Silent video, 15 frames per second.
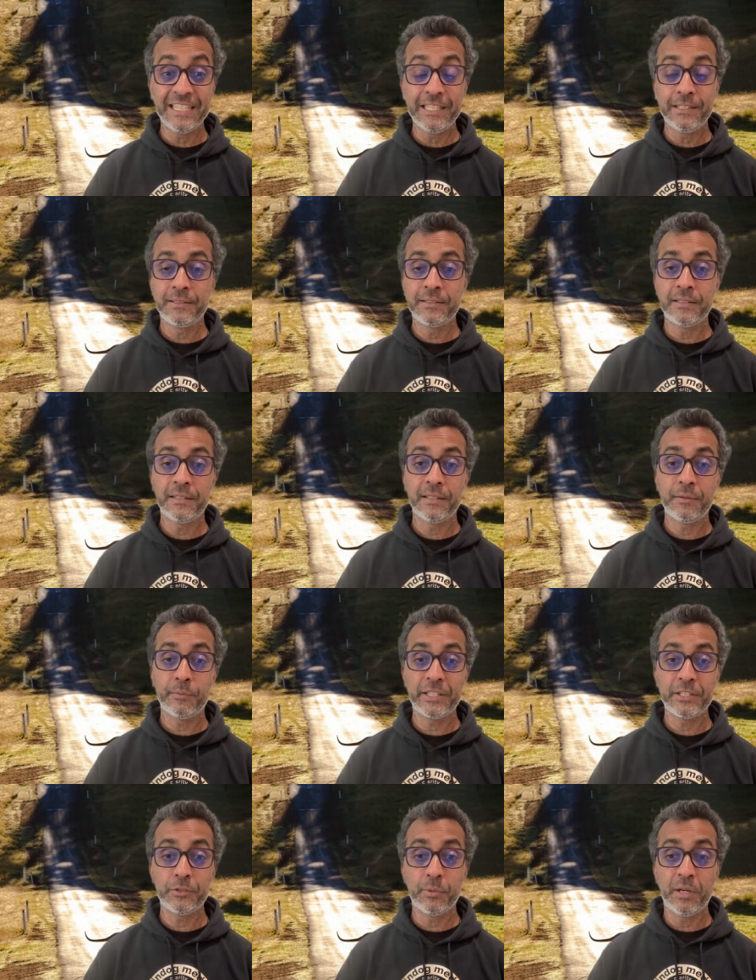is
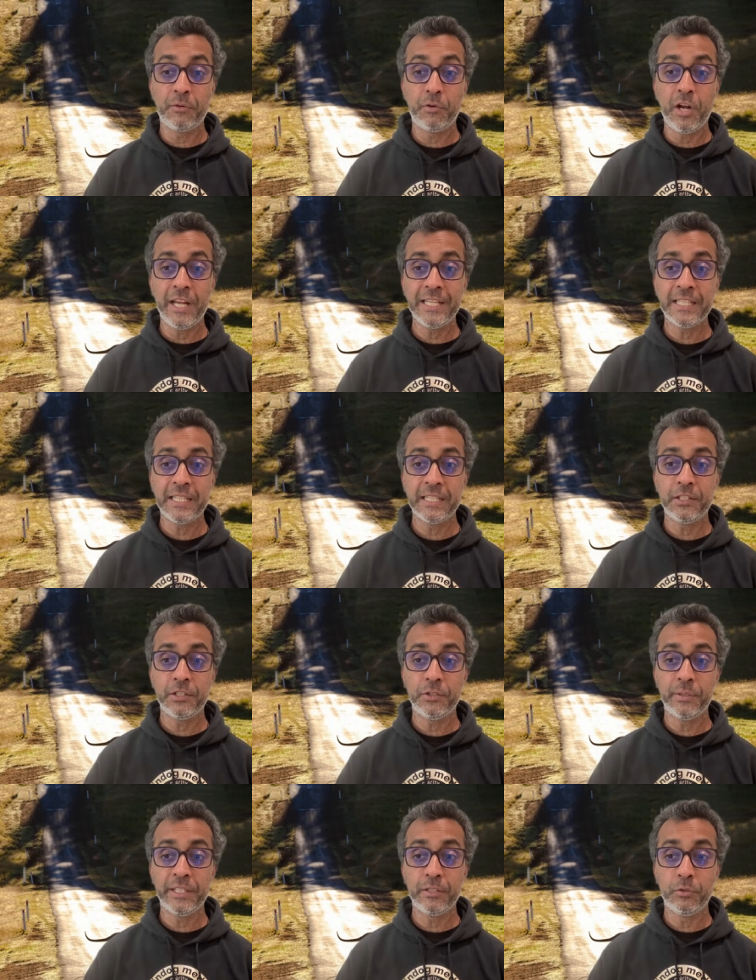when you are writing,
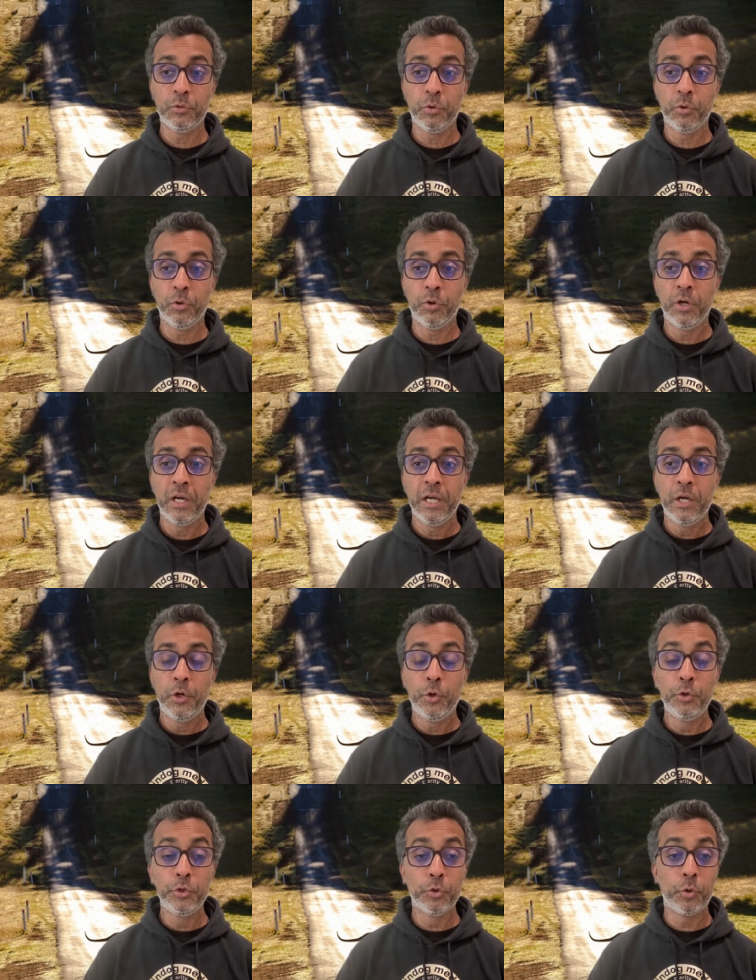you ignore
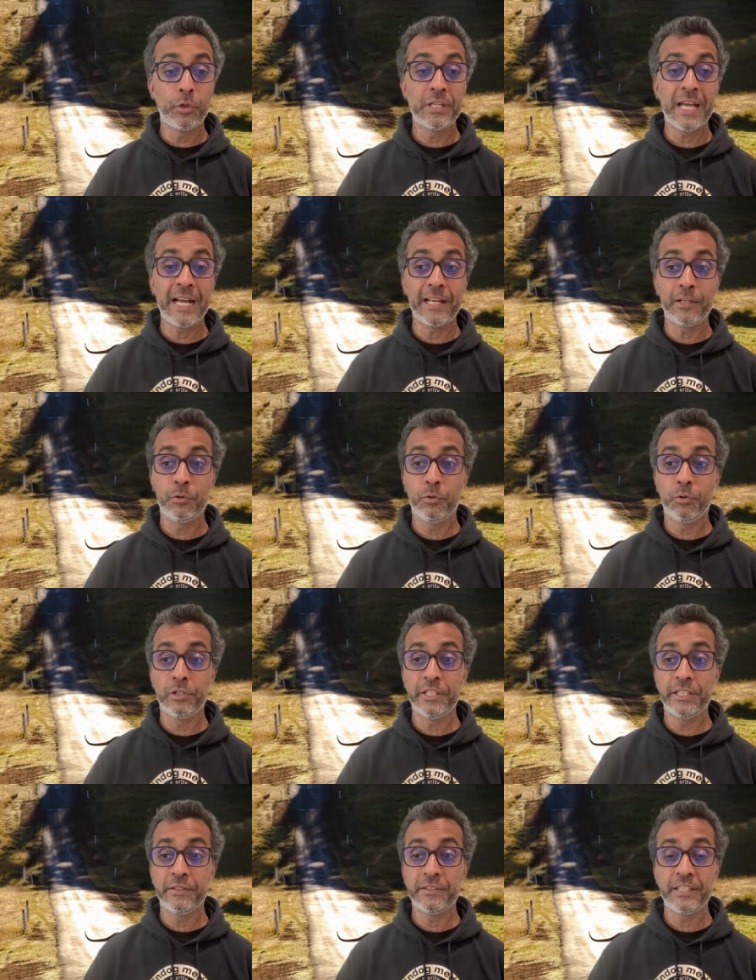your target
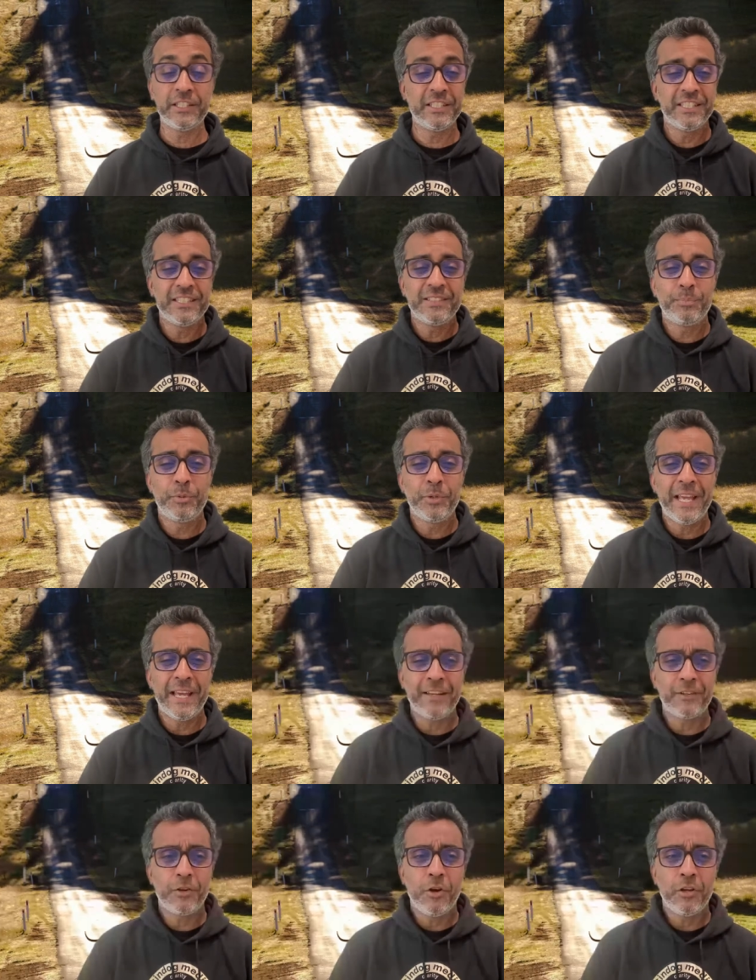audience and you just put
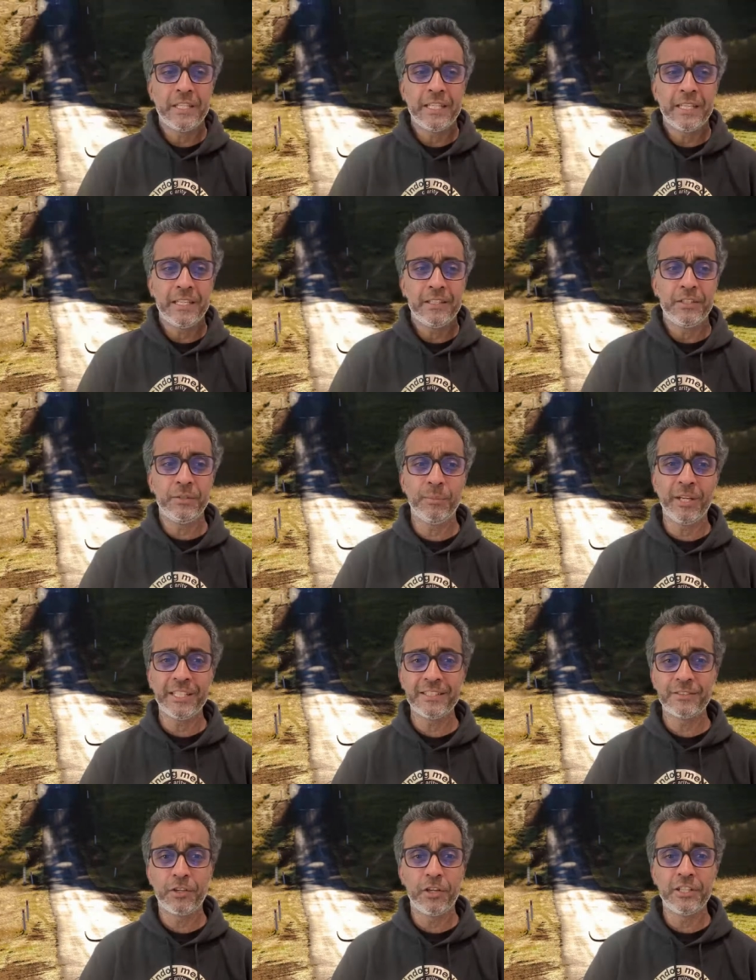out content. You might
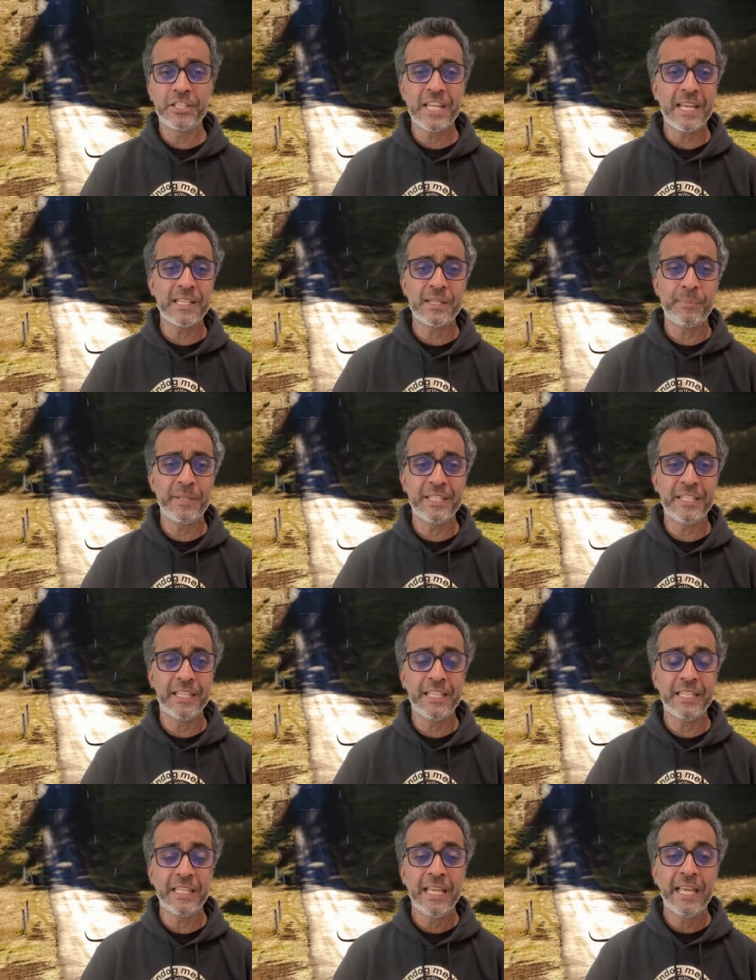just go to
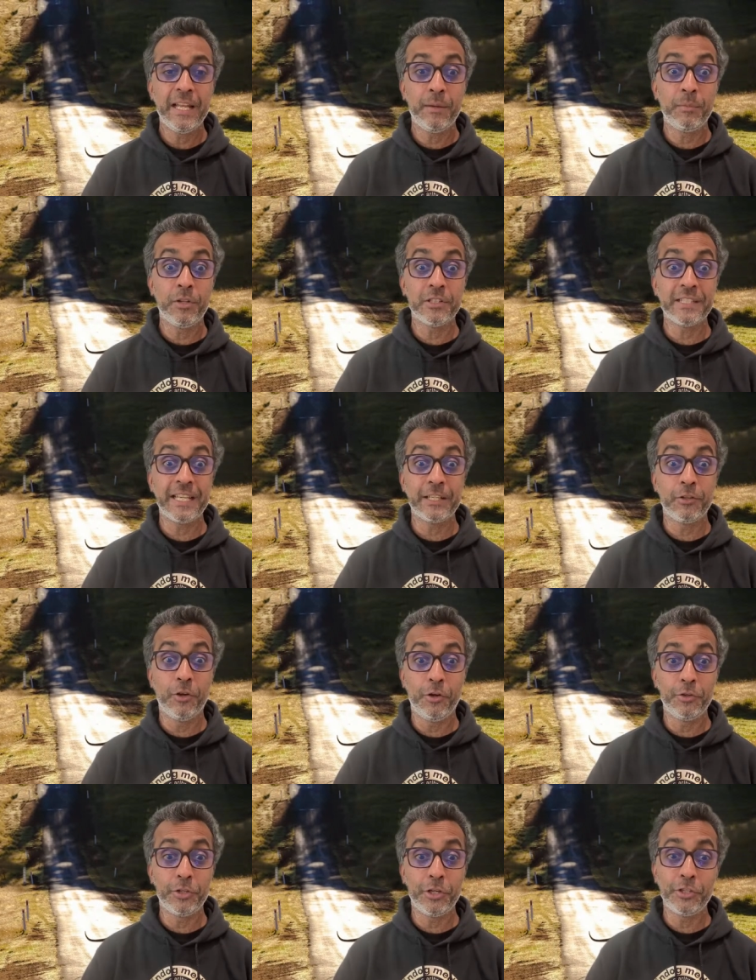ChatGPT. I'm not saying
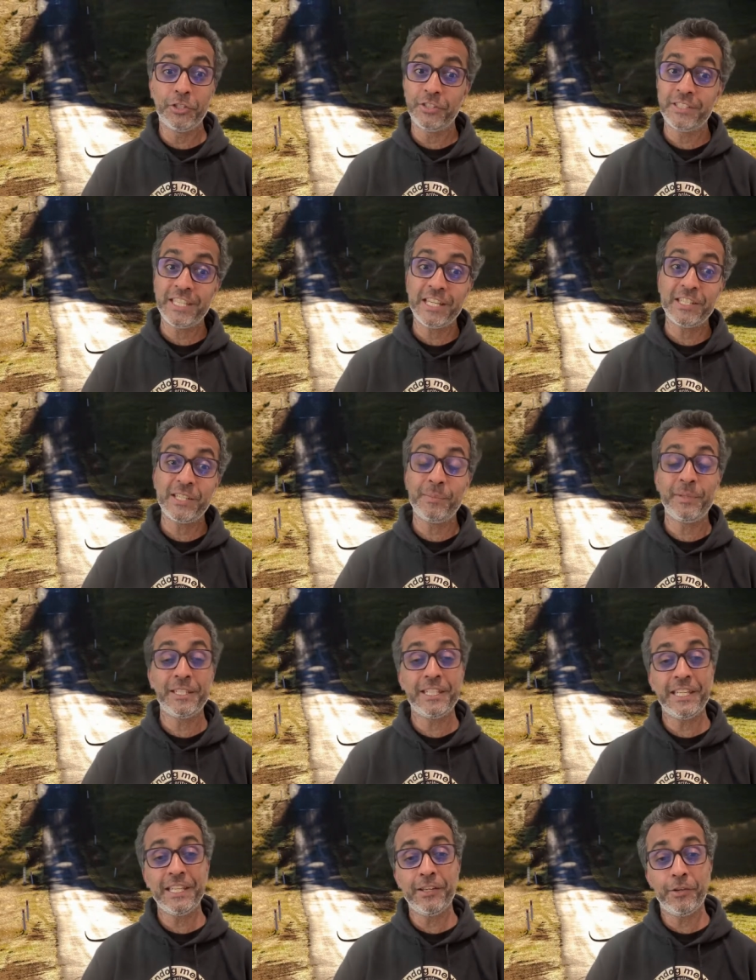don't use
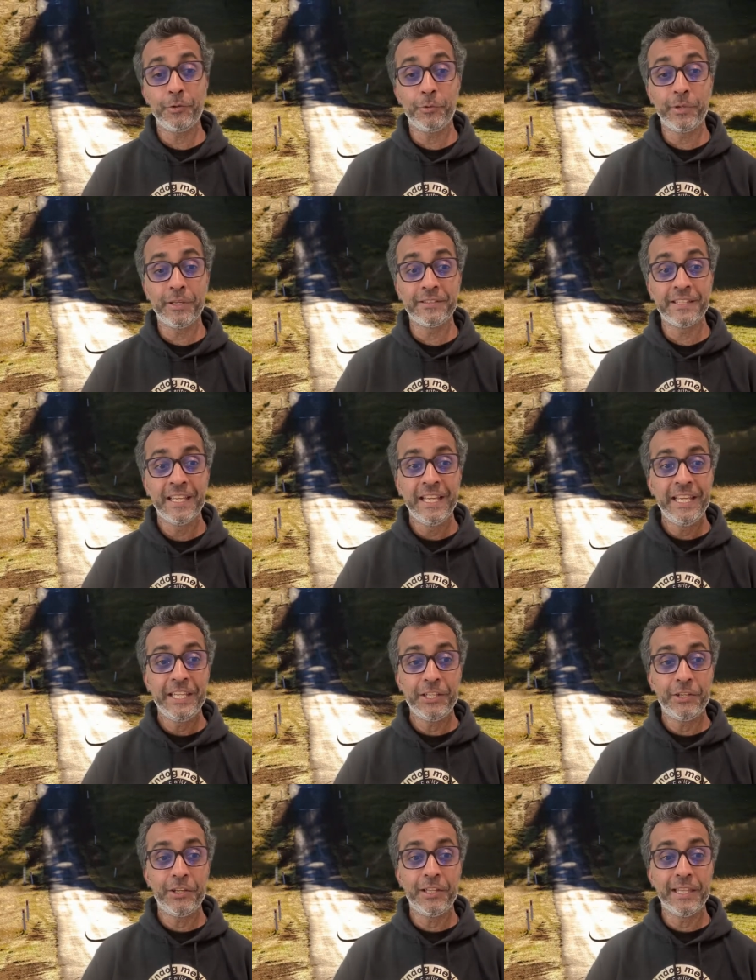ChatGPT. I always
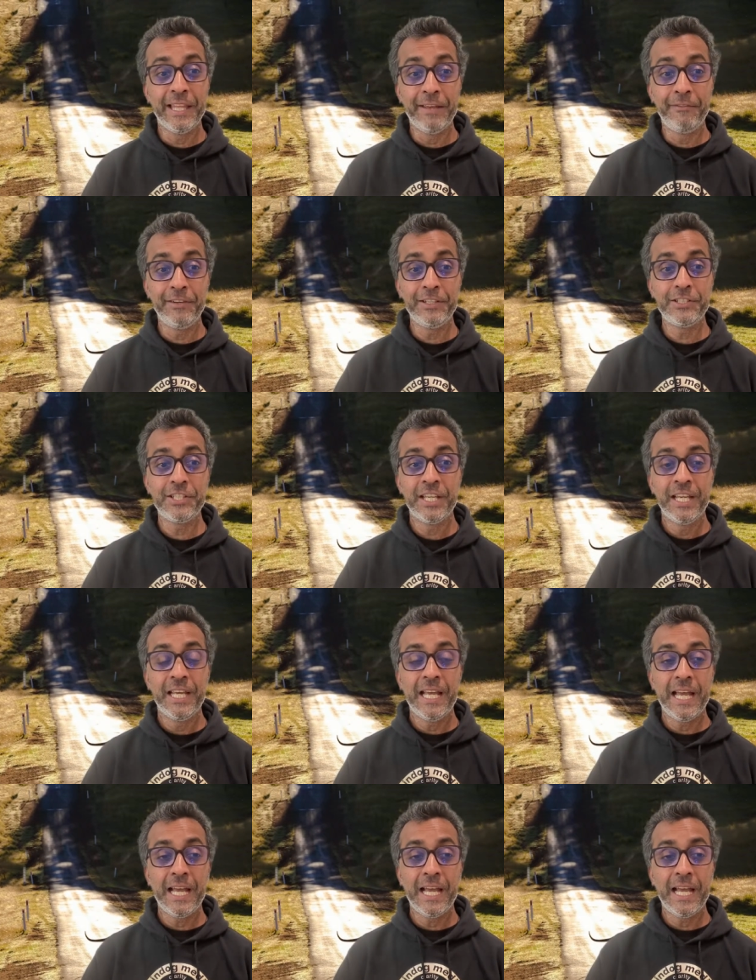encourage